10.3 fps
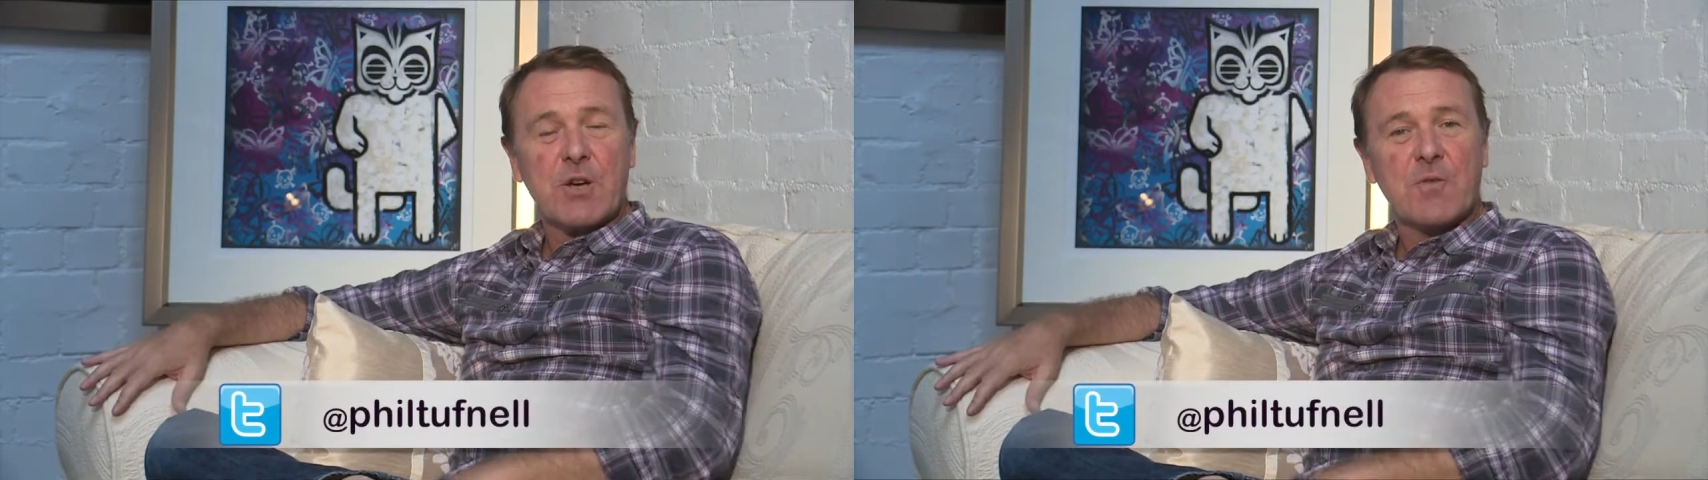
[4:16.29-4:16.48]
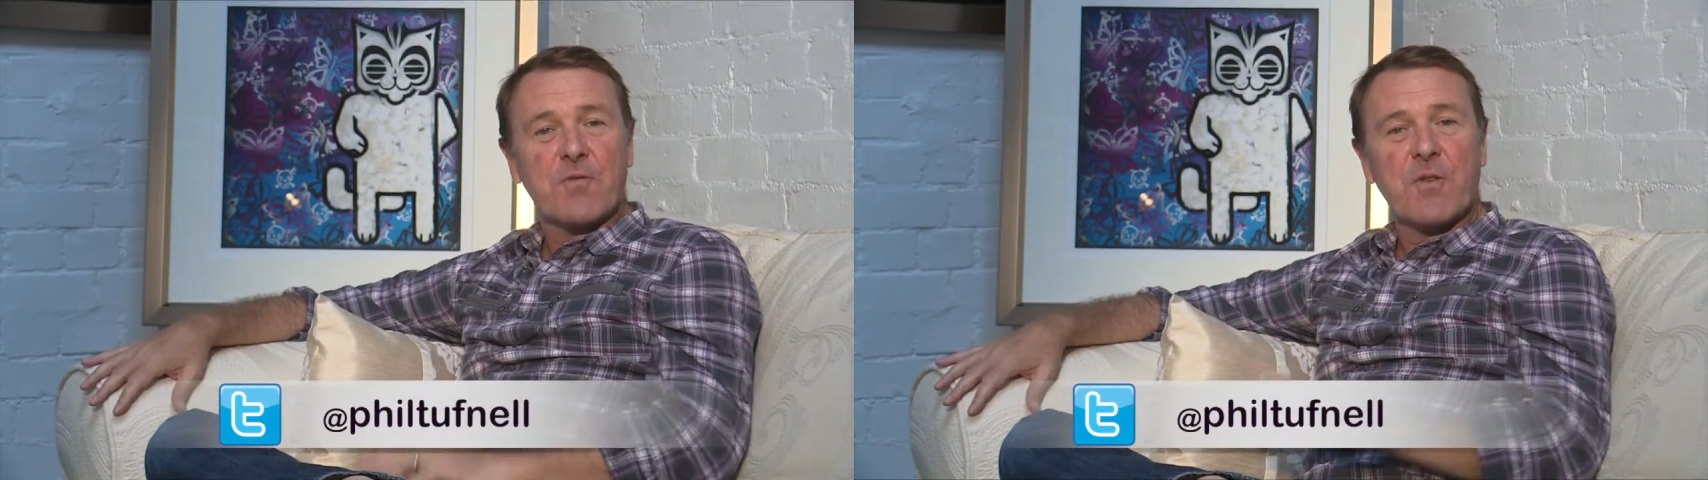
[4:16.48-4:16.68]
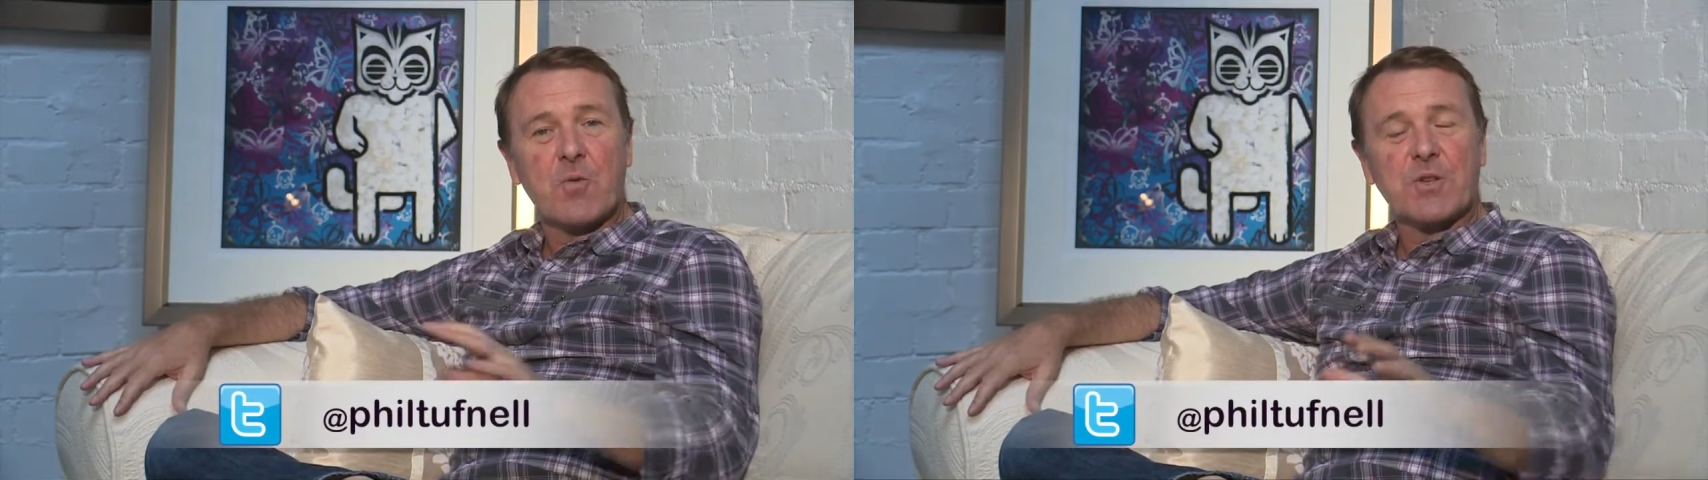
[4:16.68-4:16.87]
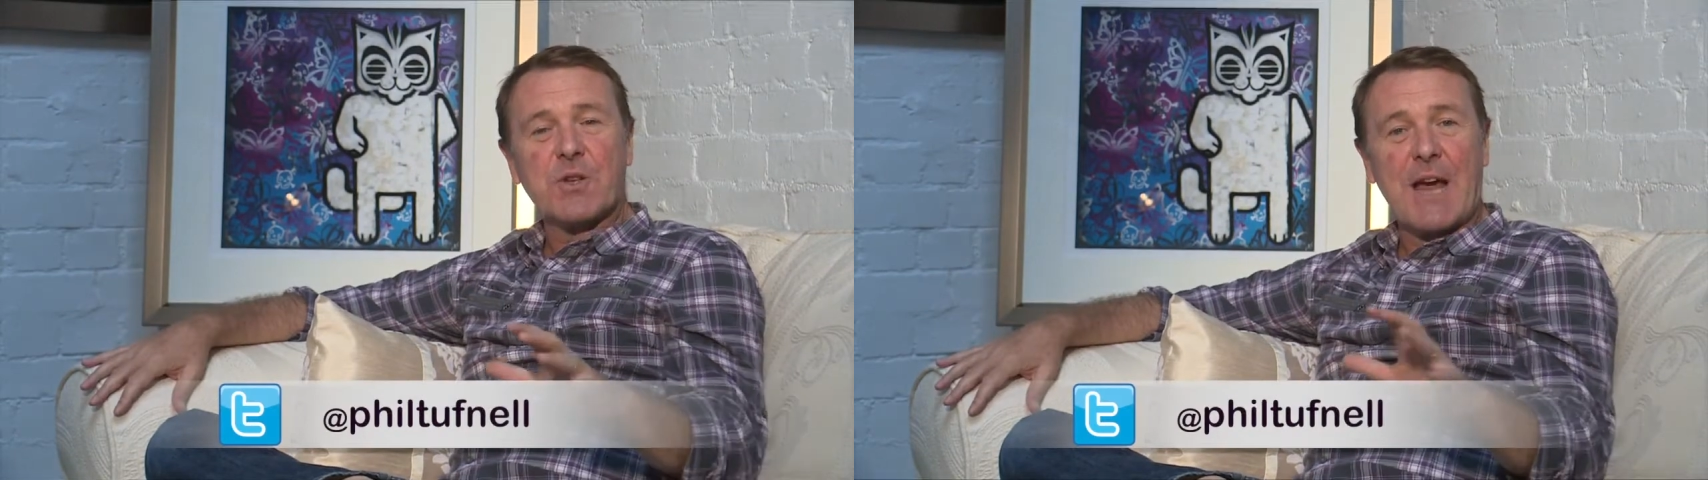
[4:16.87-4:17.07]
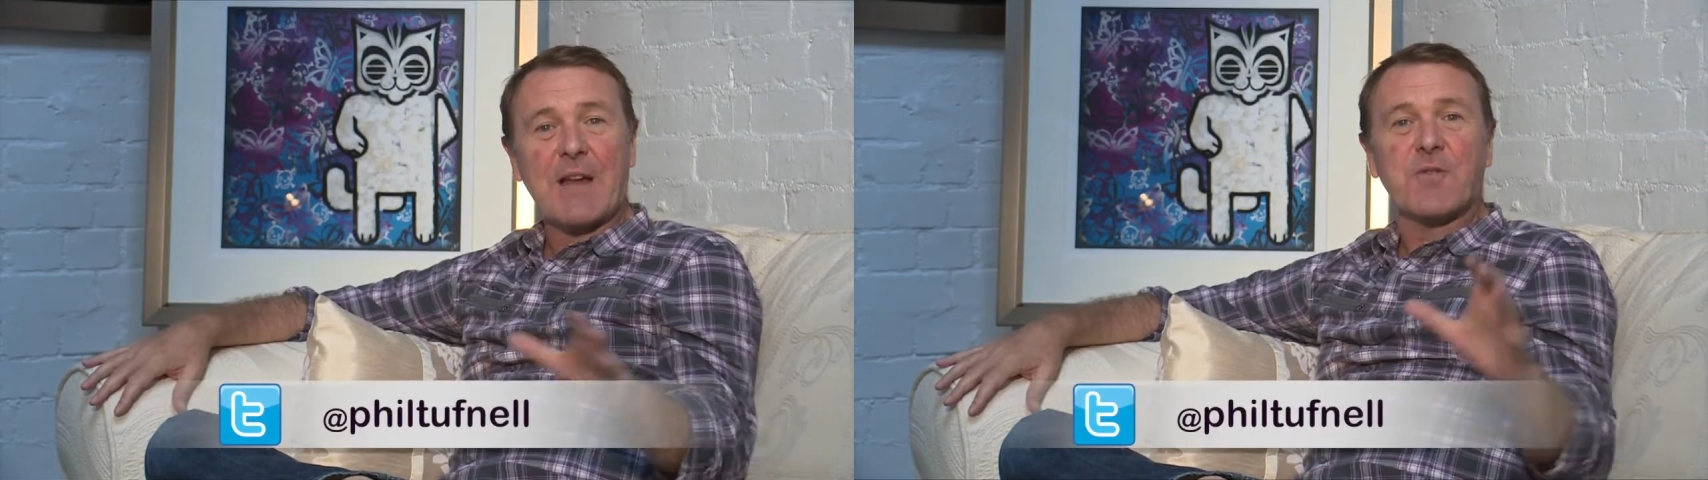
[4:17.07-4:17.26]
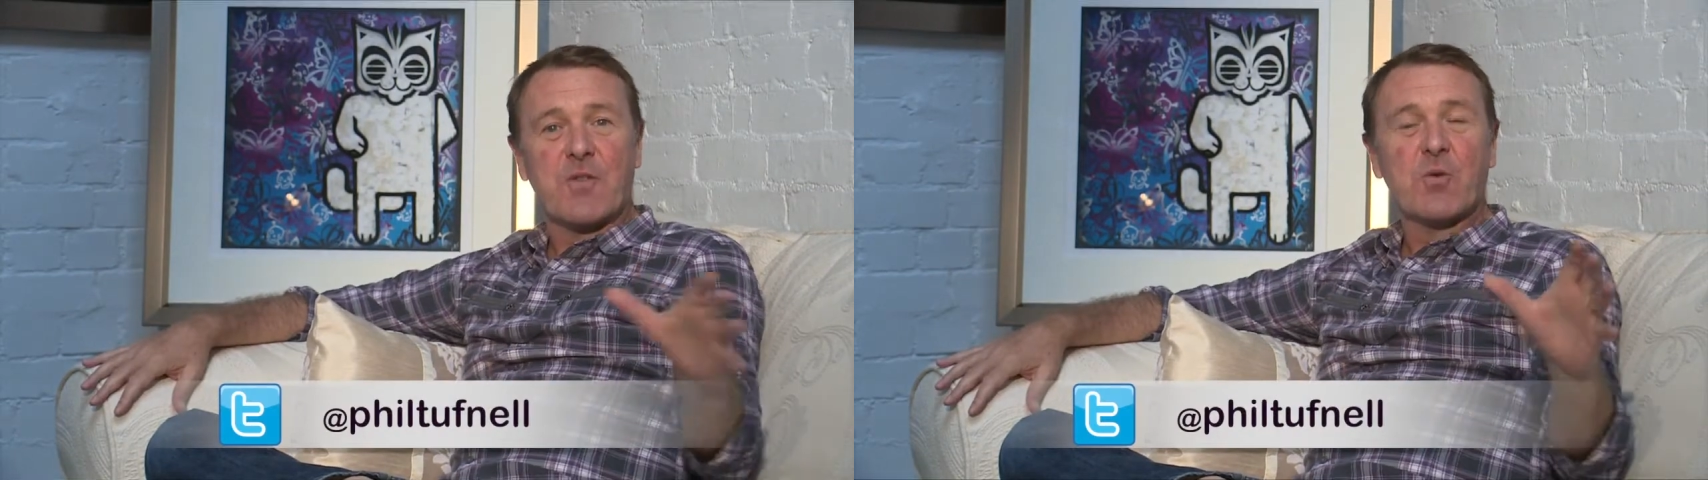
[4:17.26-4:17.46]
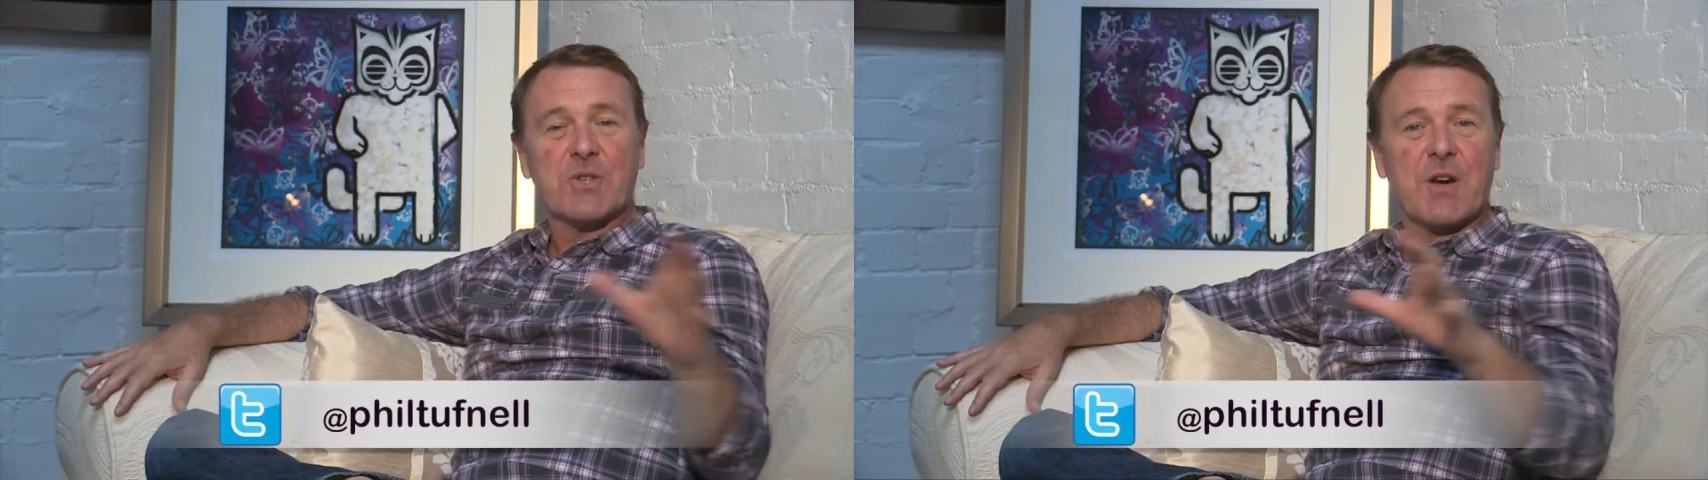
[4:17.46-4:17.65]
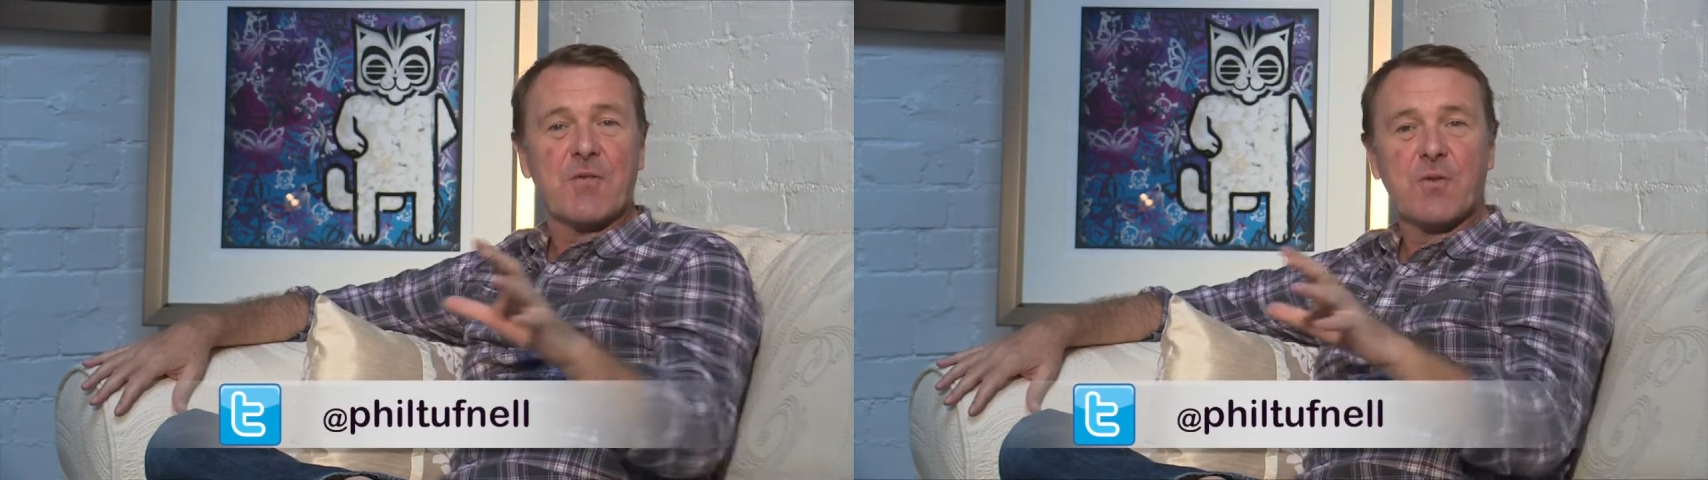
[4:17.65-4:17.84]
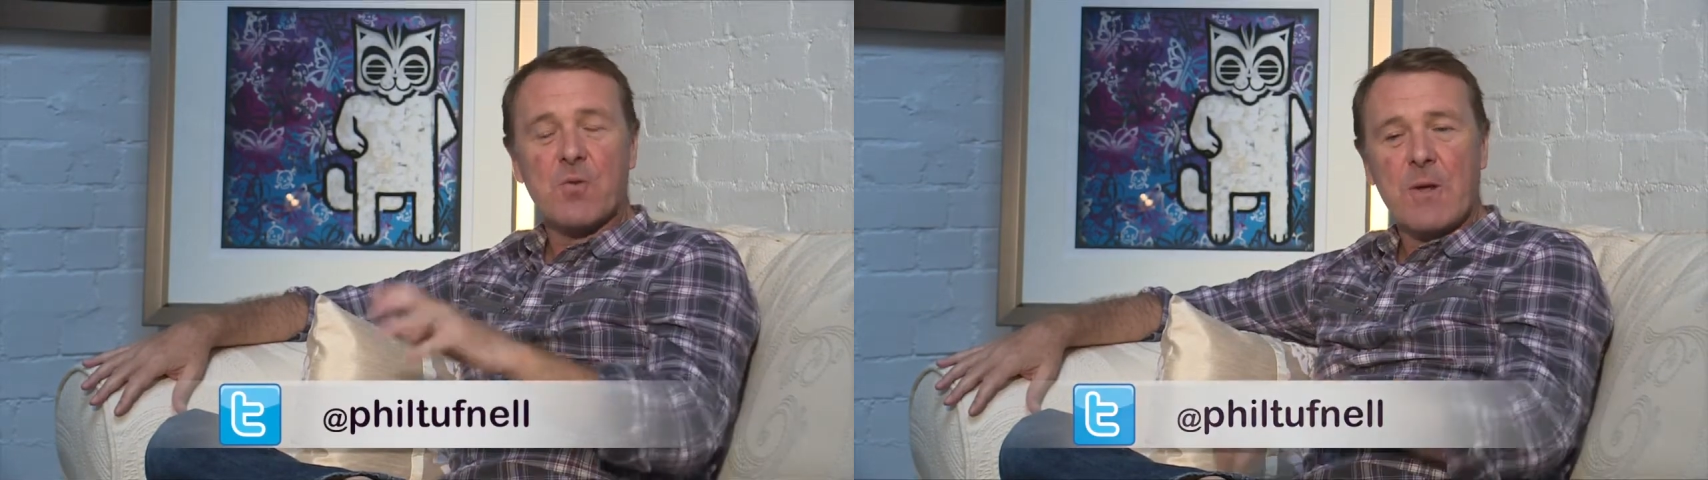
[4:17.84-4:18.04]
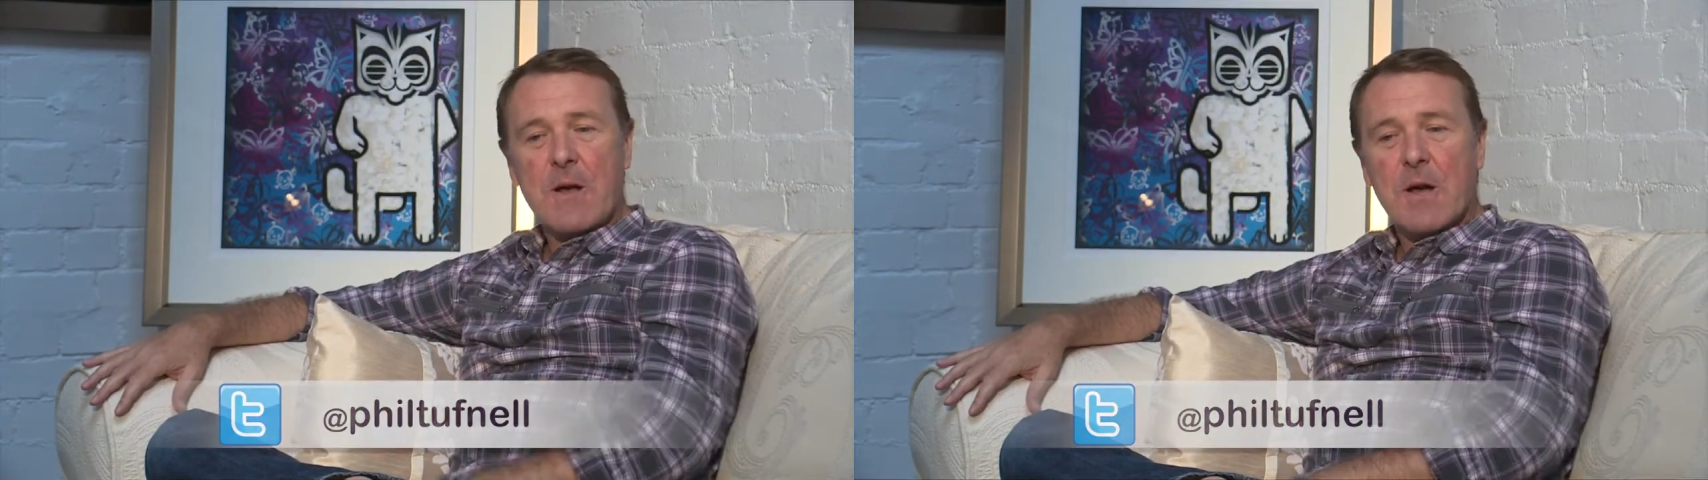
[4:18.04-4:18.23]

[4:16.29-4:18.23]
at Phil Tufnell,